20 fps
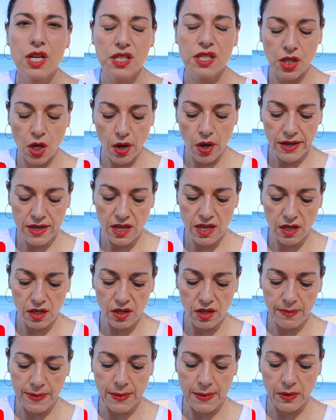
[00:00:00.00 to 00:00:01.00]
So I get a
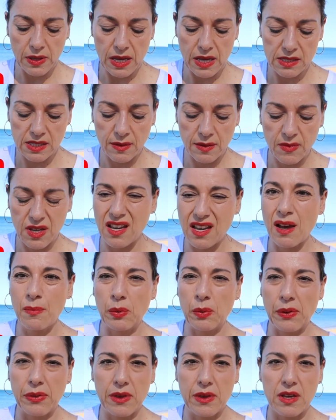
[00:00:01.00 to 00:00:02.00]
lot of people asking me a
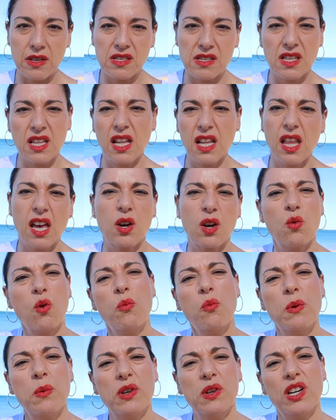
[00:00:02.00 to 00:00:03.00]
couple of things and they're like, well,
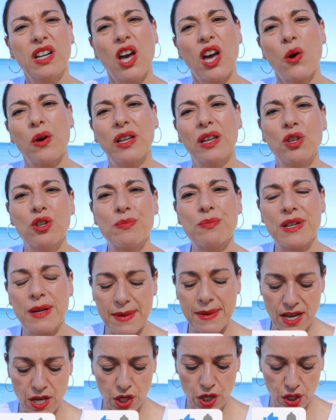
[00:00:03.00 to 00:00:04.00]
we want to know a little bit
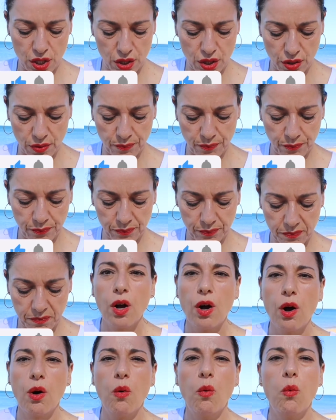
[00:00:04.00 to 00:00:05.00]
about you.
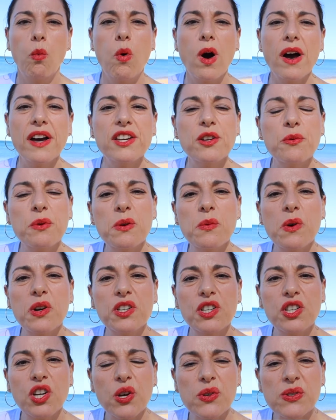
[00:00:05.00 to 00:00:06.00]
Why do we want
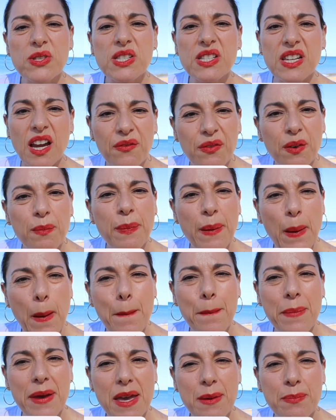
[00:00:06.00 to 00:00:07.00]
to know stuff
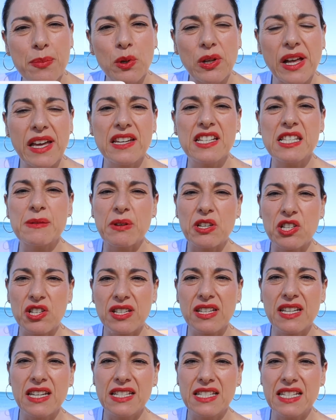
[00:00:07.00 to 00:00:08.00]
about people? And
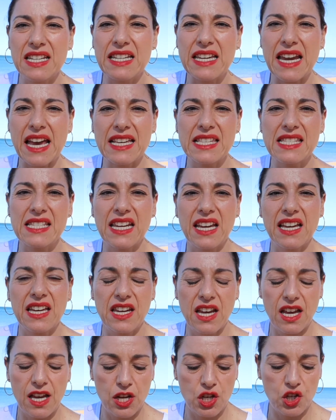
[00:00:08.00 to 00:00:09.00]
especially in today's day and
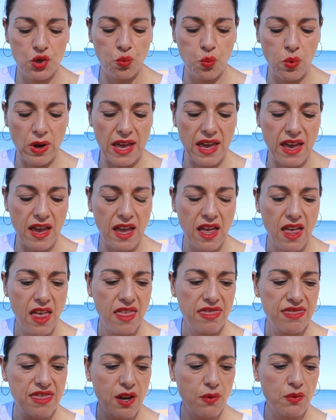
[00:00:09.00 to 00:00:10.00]
age where
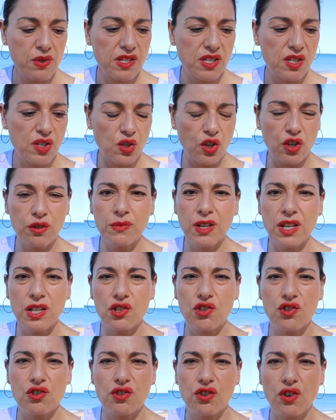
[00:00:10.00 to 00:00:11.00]
there is so
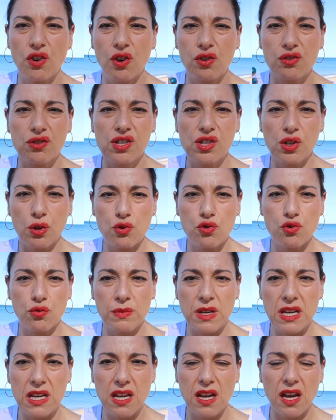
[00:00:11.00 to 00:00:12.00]
much on social
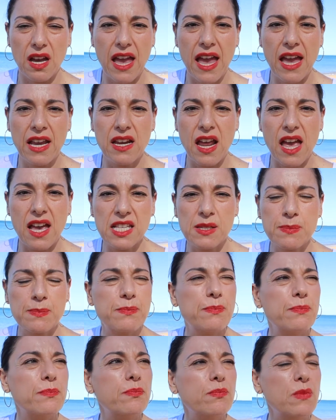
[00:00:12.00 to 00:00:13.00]
media. And
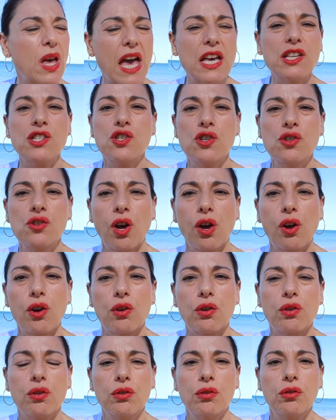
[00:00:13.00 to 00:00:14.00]
as you
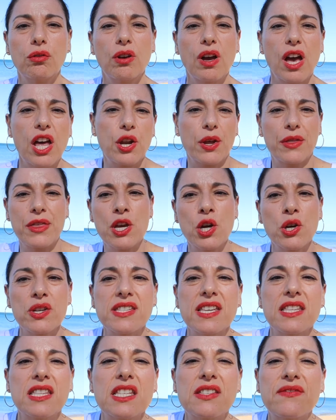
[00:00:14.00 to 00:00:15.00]
know, and I think I
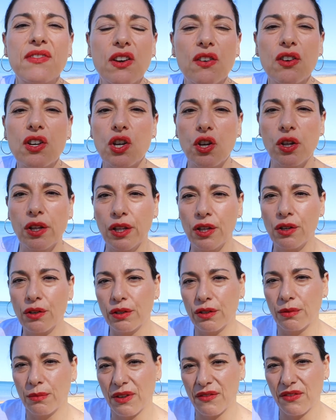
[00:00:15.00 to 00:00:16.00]
said this very early
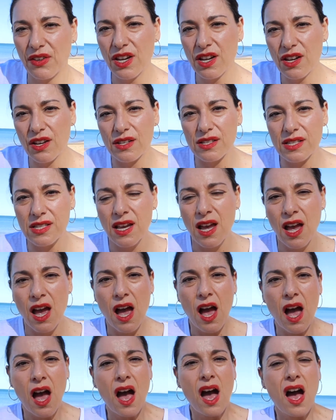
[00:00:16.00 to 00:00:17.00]
on my videos,
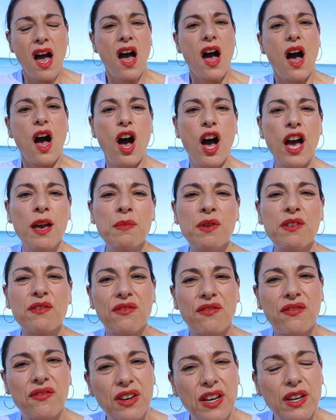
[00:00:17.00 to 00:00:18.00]
I'm a
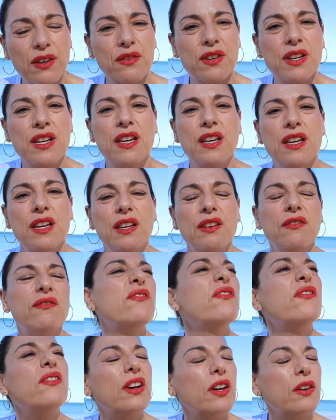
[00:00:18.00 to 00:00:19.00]
very,
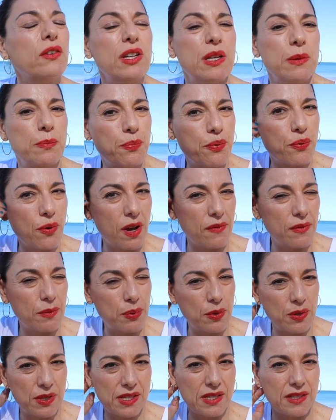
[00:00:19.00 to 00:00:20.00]
very private
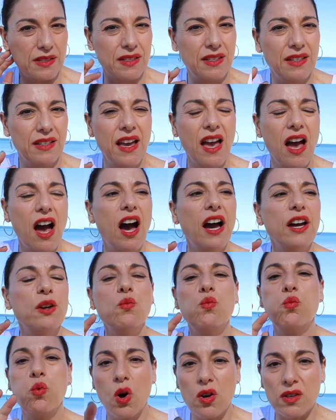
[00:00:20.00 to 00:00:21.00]
person. Let
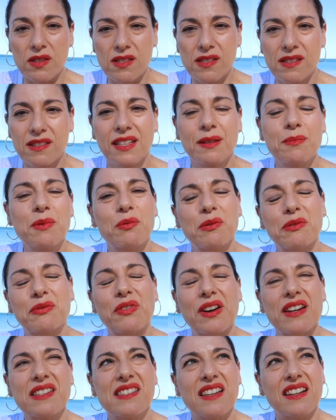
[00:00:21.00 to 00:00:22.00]
me
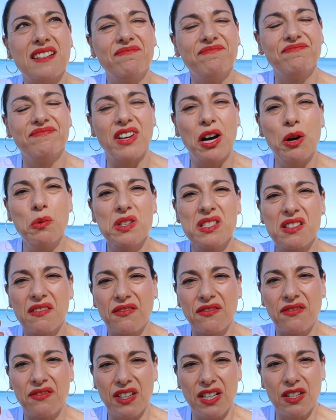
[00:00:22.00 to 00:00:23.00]
rephrase that. I was a
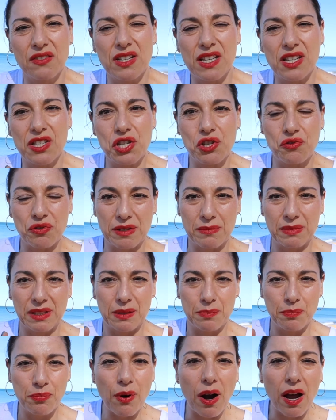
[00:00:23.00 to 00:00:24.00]
very
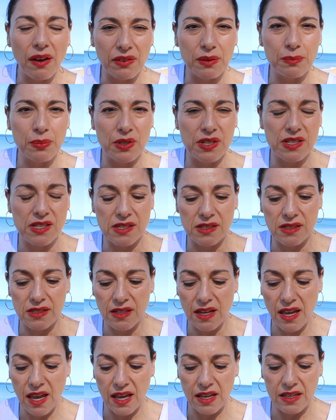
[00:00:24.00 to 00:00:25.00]
extremely private
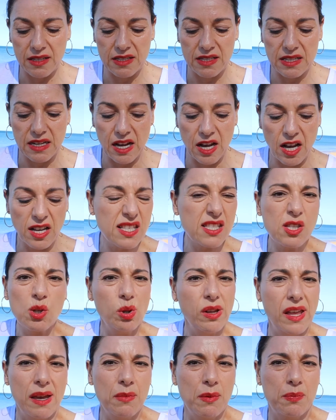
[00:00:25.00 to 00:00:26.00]
person and I
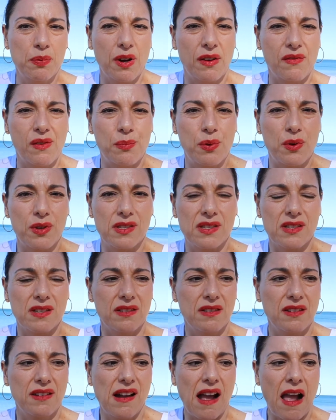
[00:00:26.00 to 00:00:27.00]
still am a private
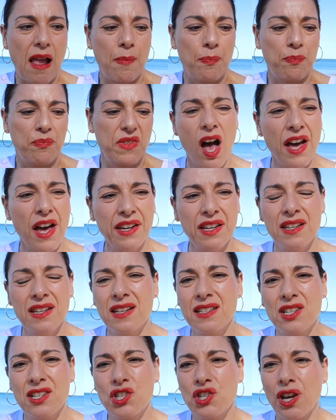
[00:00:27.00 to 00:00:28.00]
person. I don't
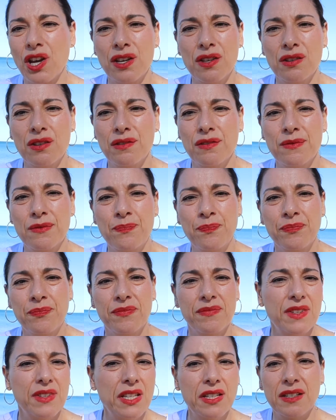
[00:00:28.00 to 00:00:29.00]
need to show you,
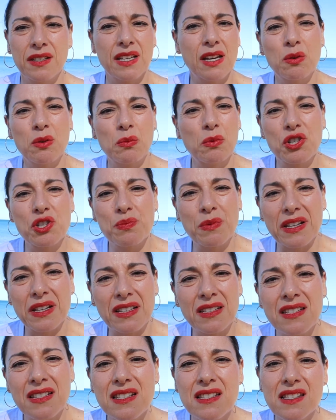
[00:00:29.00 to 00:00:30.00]
how I wash my
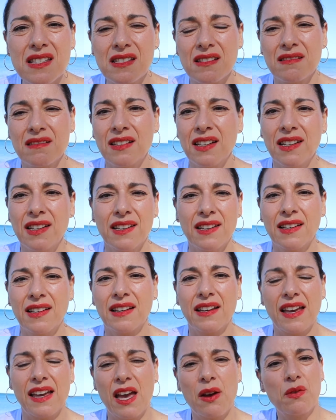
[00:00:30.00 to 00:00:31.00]
undies and
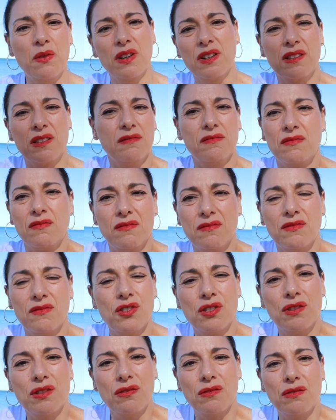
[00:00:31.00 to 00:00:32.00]
how I
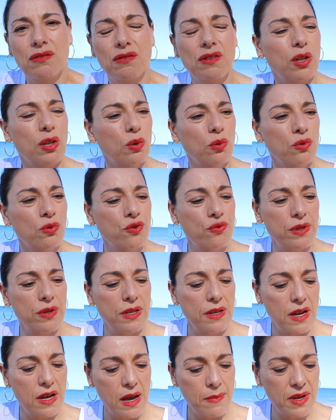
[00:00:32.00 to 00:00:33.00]
do the
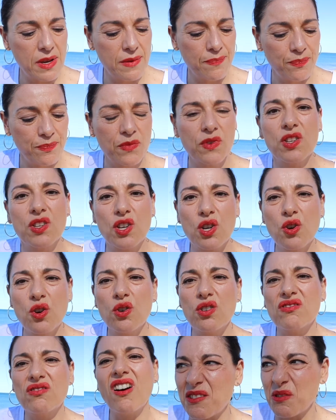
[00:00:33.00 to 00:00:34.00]
laundry. I mean, you
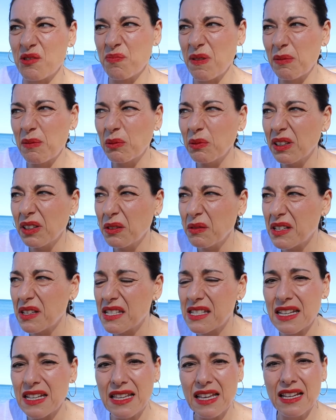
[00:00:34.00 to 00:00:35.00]
could. Do people really want to
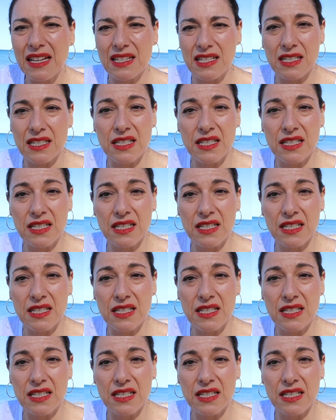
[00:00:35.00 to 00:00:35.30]
see that?